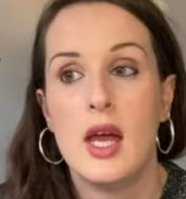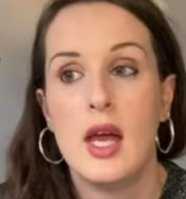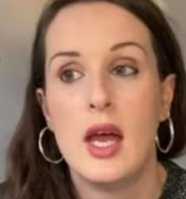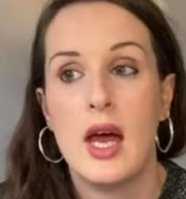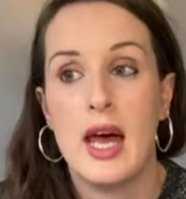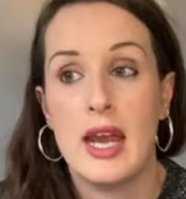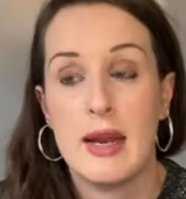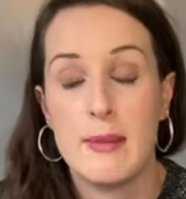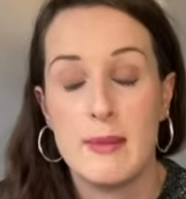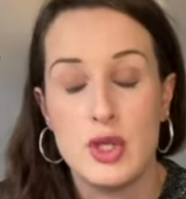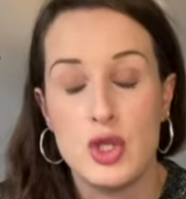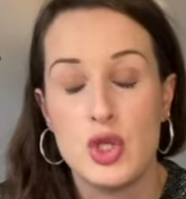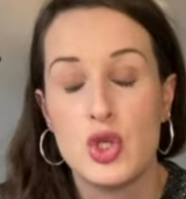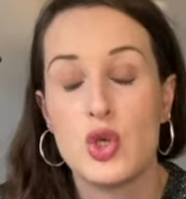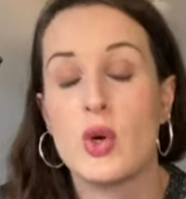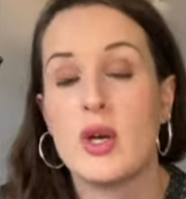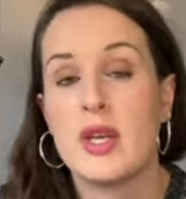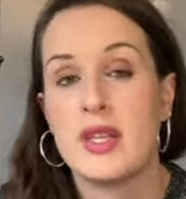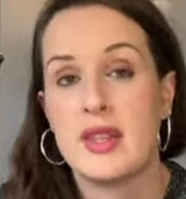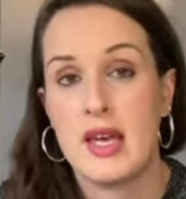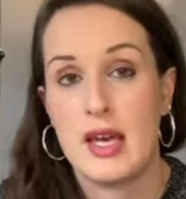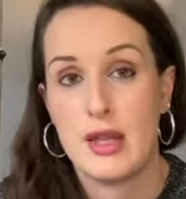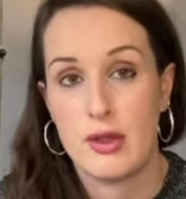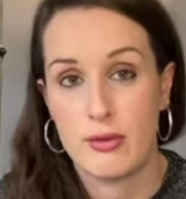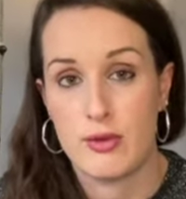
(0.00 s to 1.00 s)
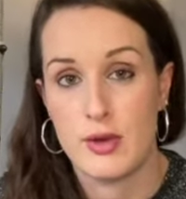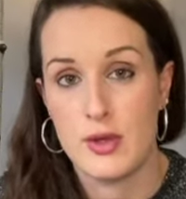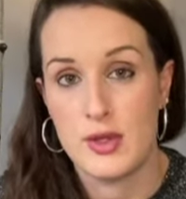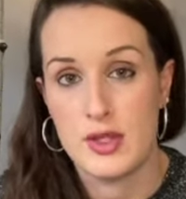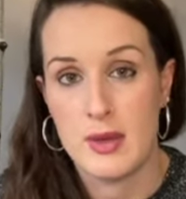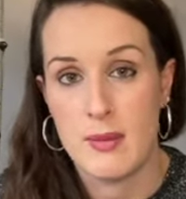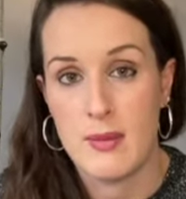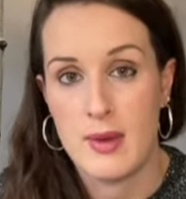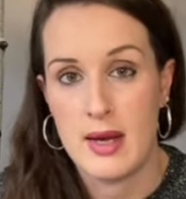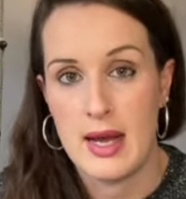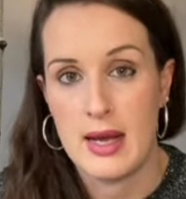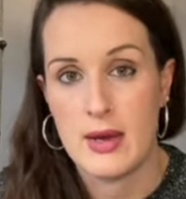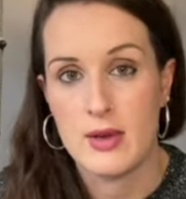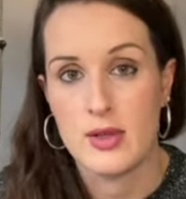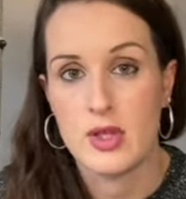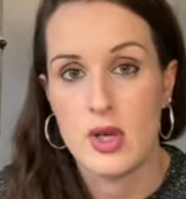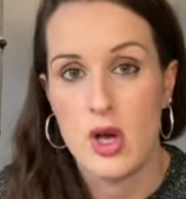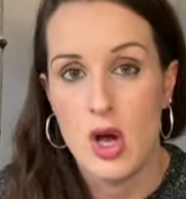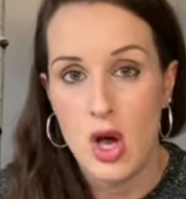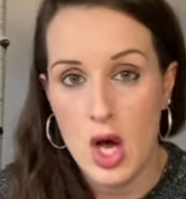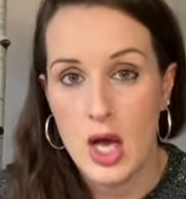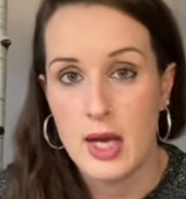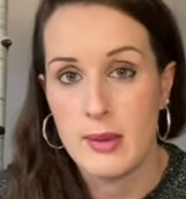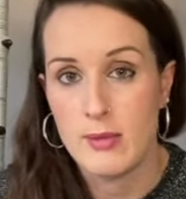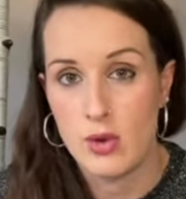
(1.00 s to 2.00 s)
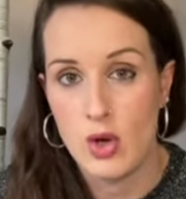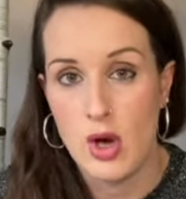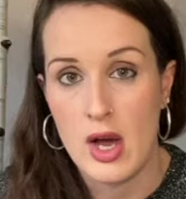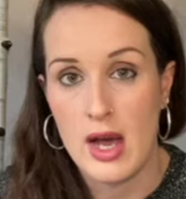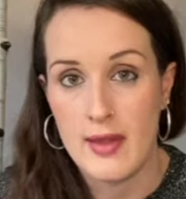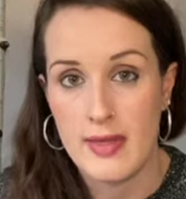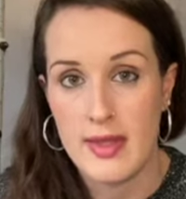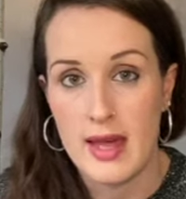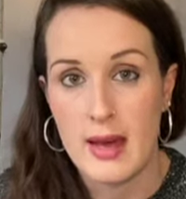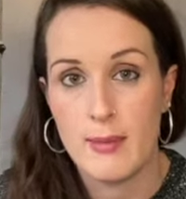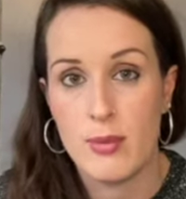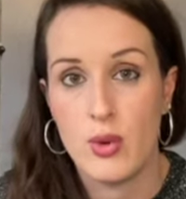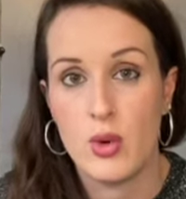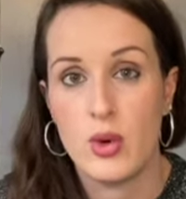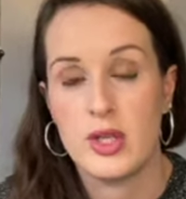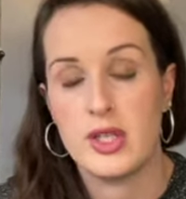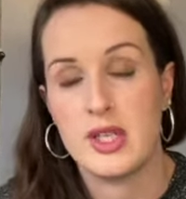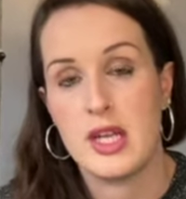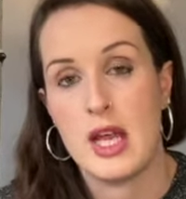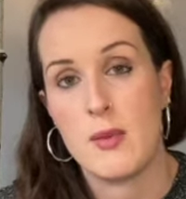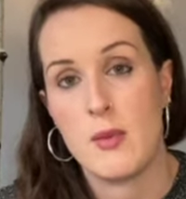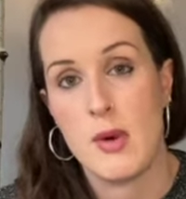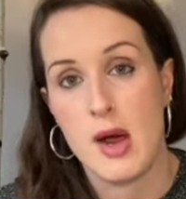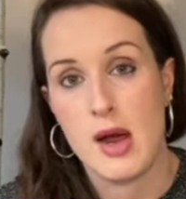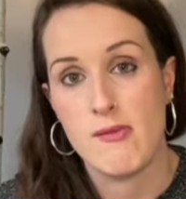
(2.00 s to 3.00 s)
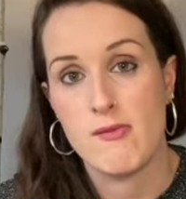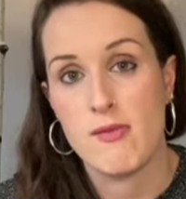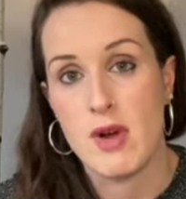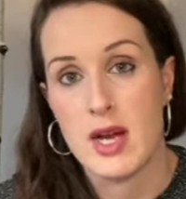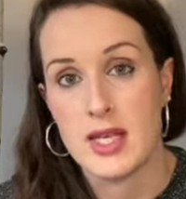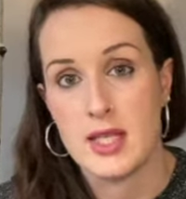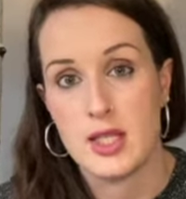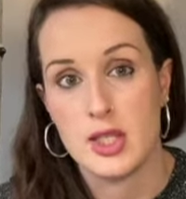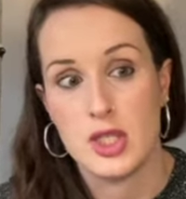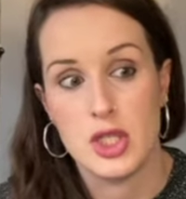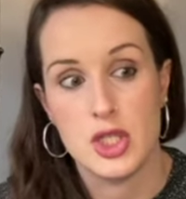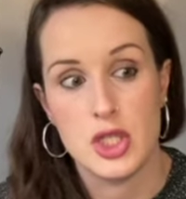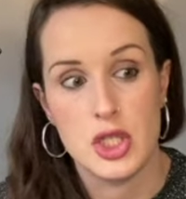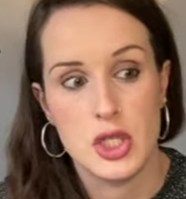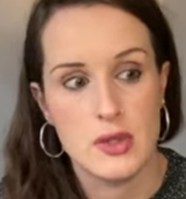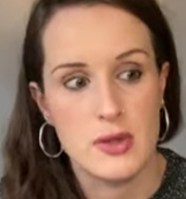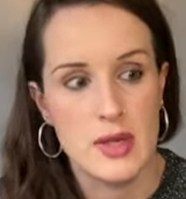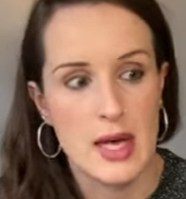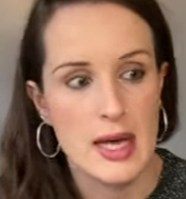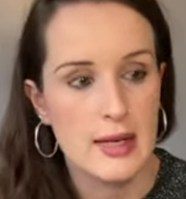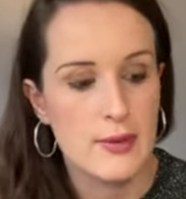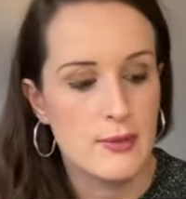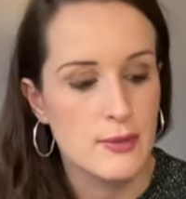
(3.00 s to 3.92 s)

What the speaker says: And I'm enjoying that through someone else. I'm not at that point yet where I'm ready to do that.